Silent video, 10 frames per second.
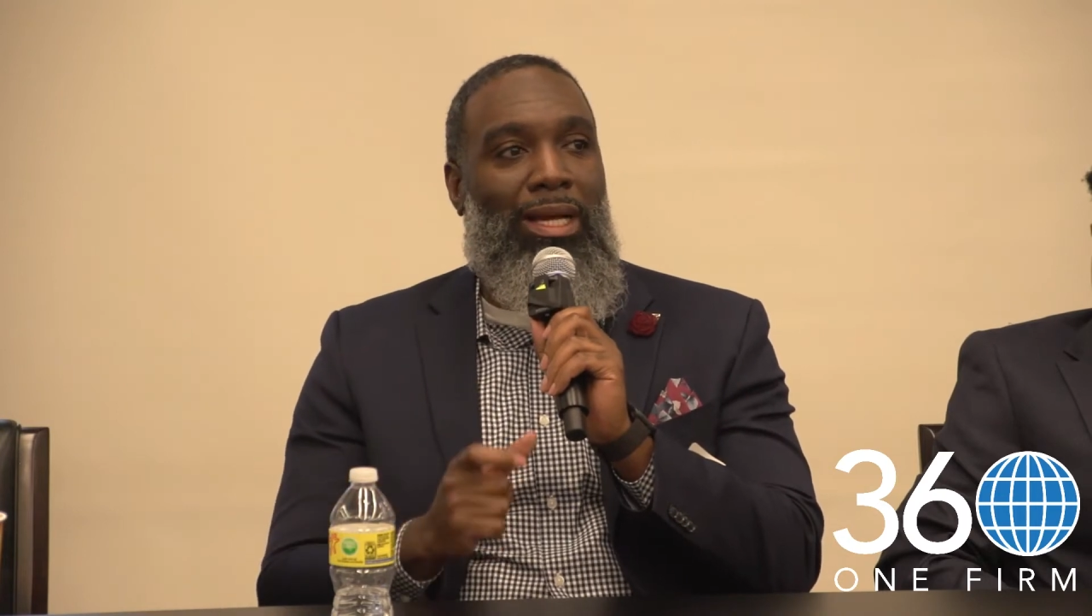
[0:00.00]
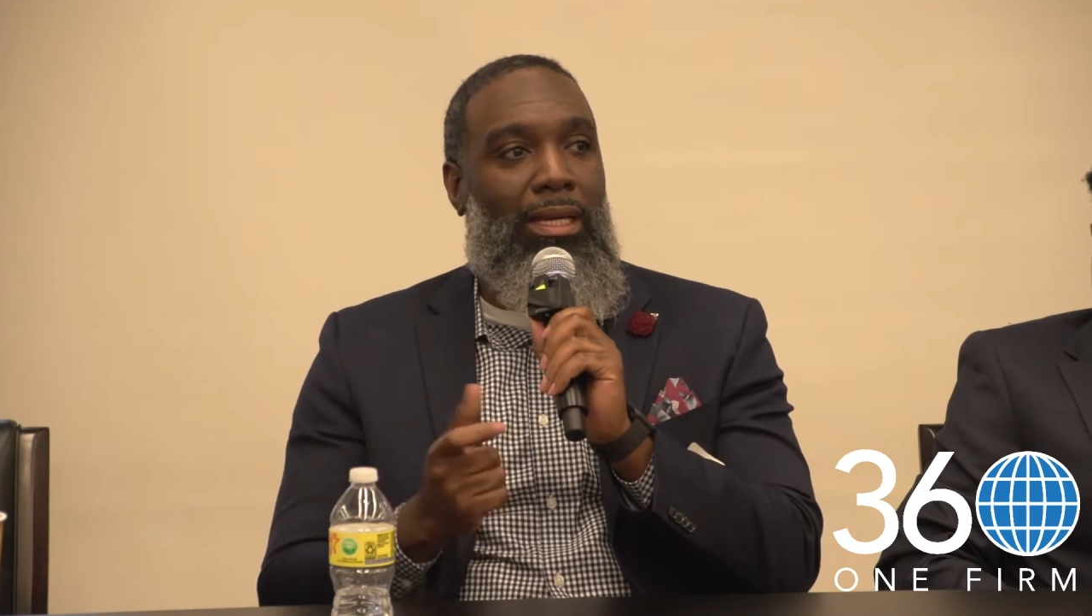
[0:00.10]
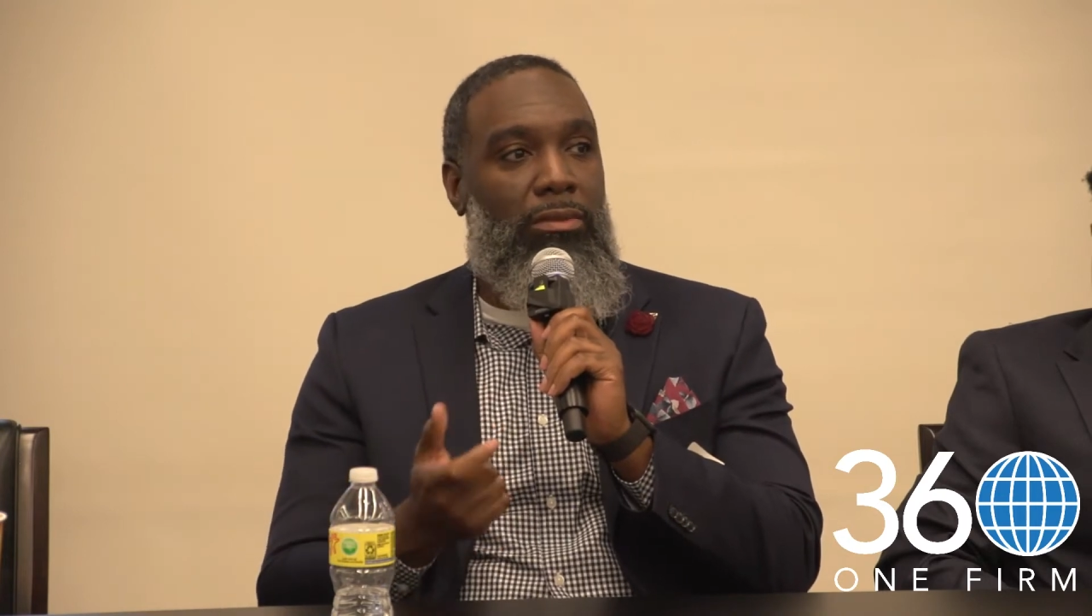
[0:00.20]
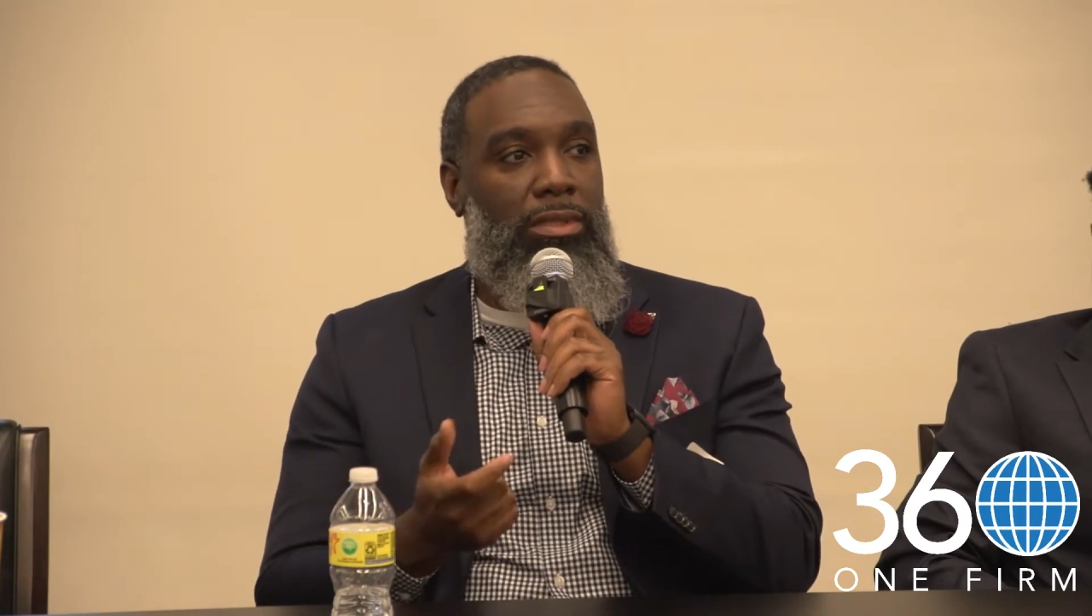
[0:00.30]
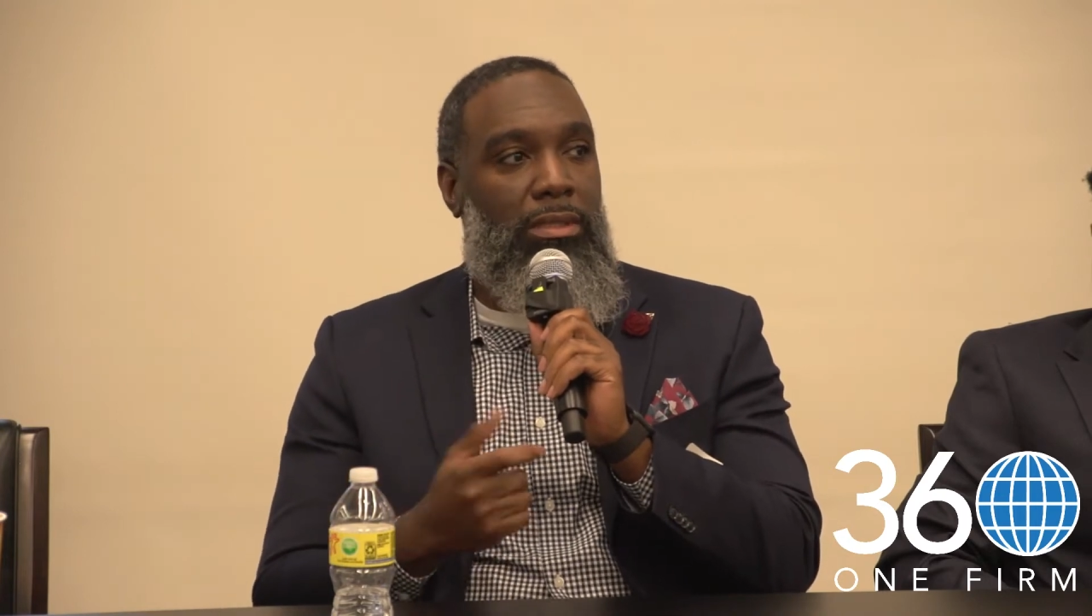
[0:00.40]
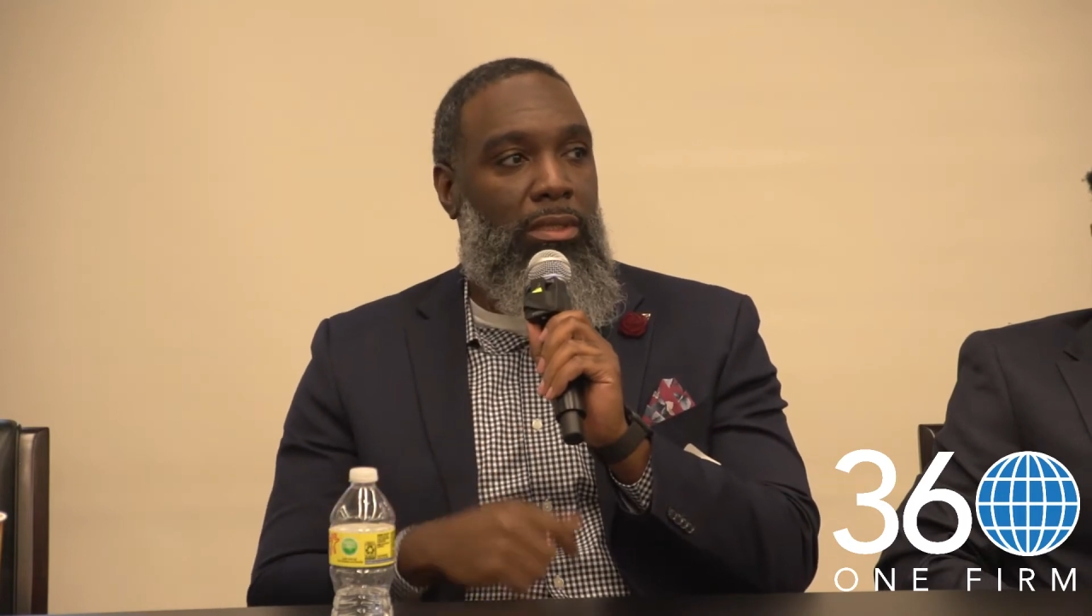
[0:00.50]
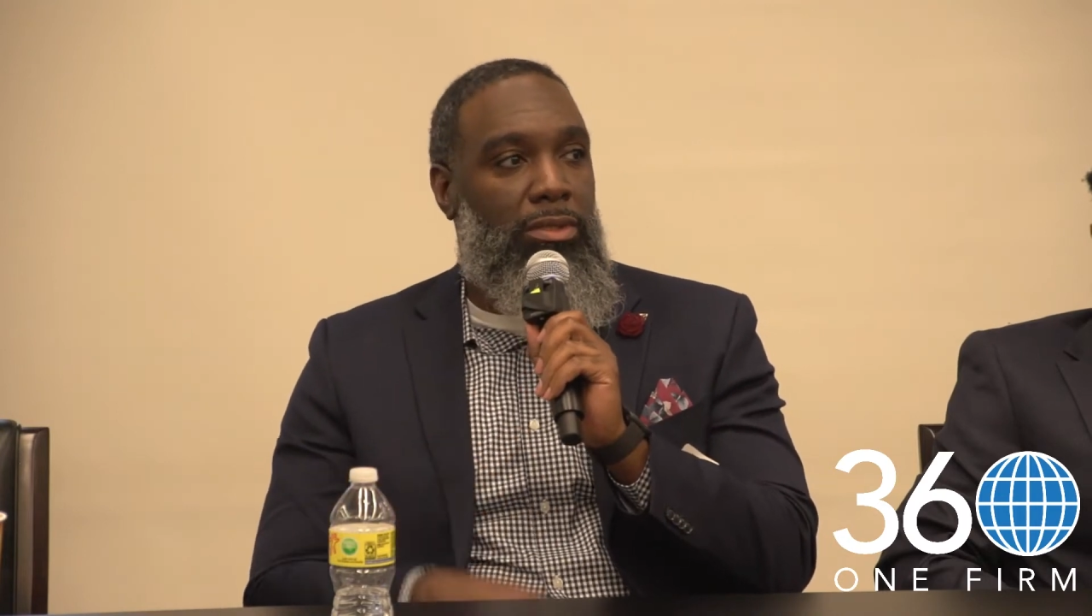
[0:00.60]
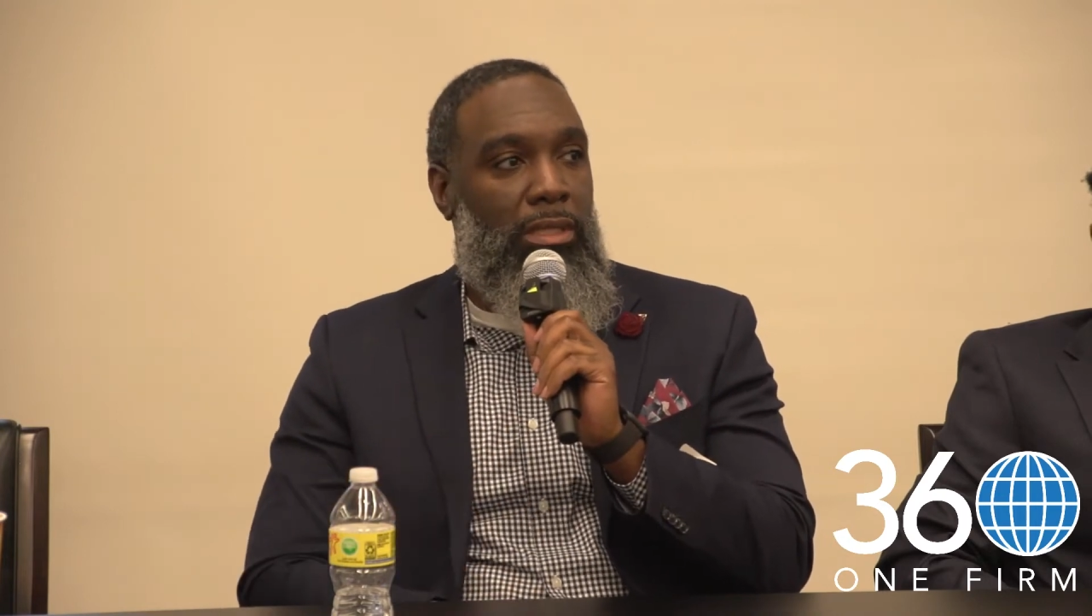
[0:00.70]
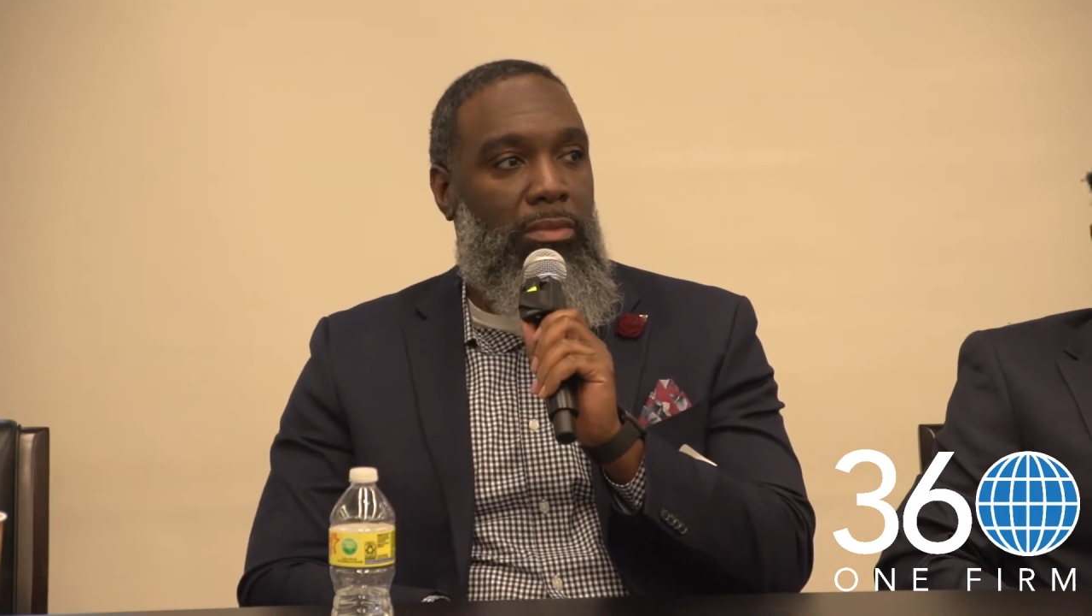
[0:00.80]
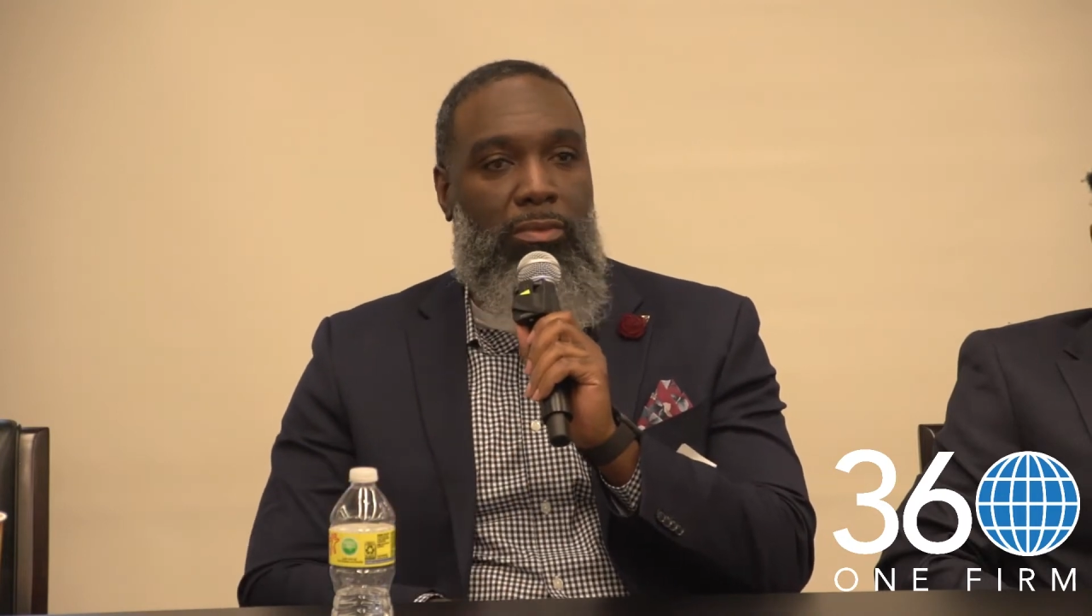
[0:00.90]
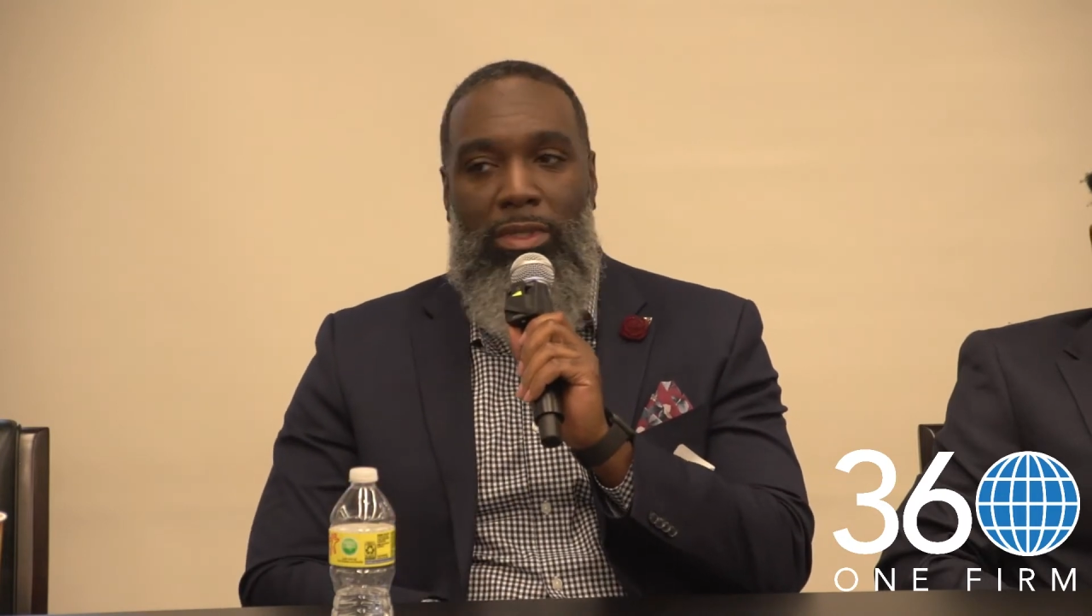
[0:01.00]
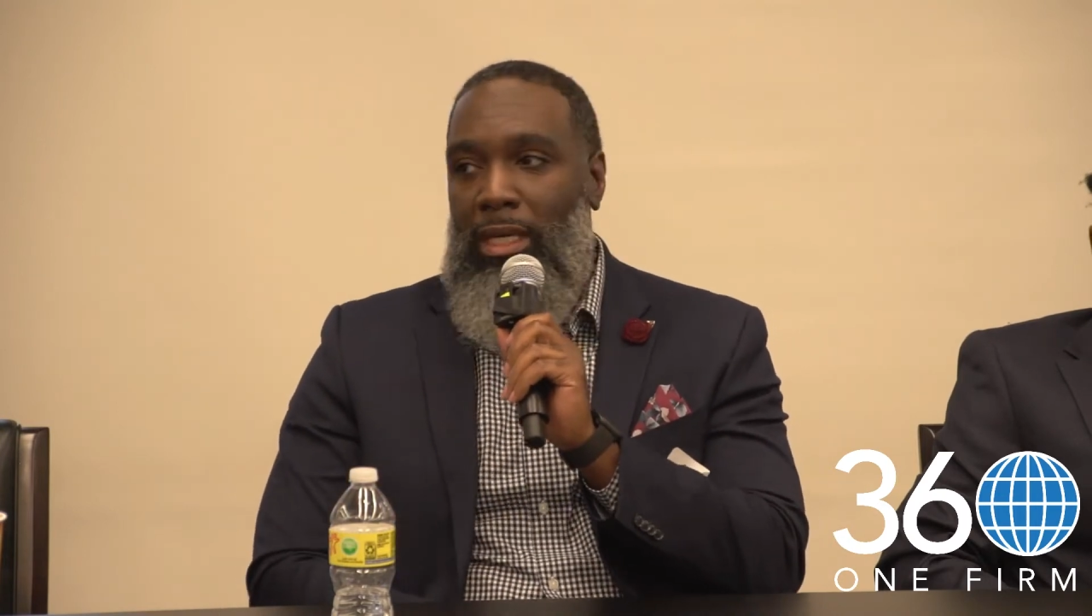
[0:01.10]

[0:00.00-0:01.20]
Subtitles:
I don't see those young men when